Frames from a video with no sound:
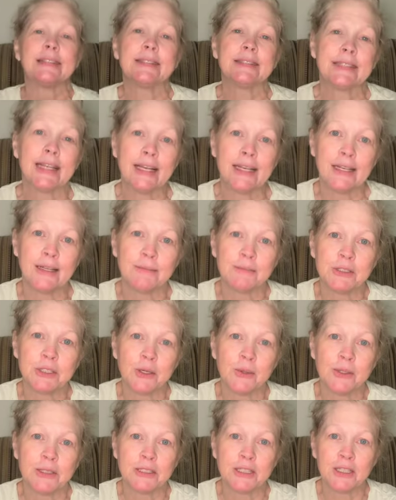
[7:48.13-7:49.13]
stand up and
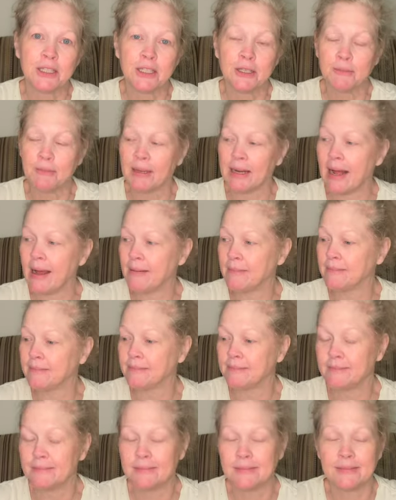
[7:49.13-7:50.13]
show it to you, but
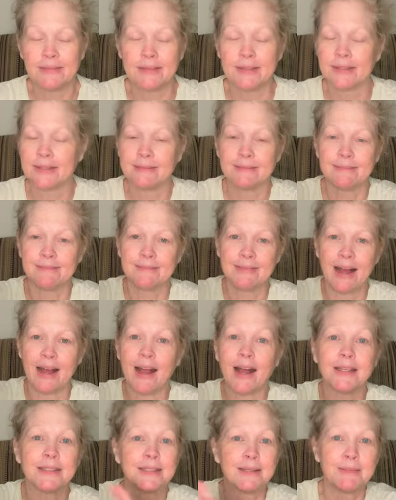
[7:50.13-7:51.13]
I
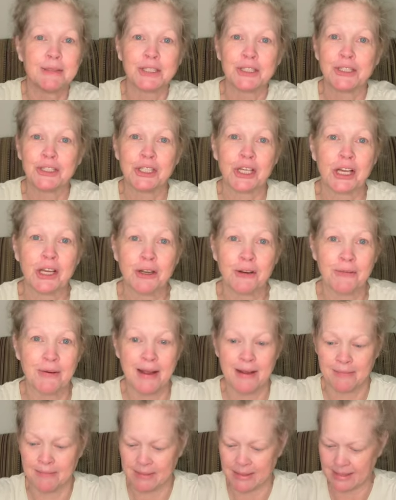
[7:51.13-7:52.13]
got so much junk
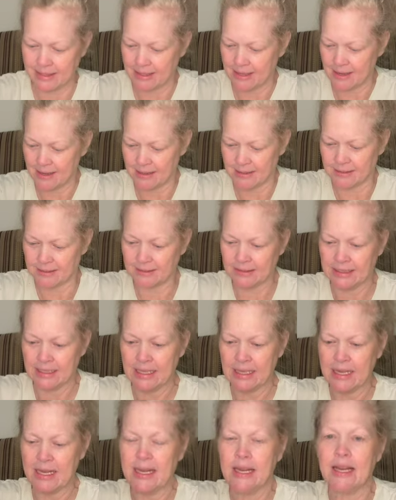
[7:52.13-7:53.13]
around me, y'all.
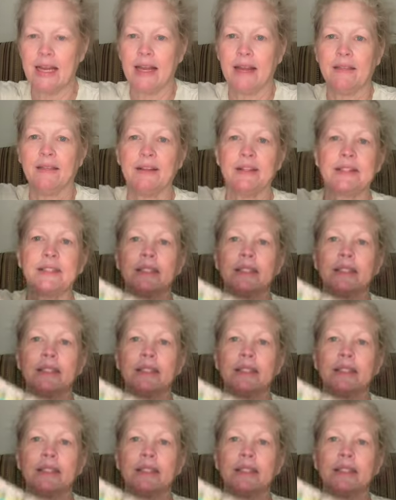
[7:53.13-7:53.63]
And this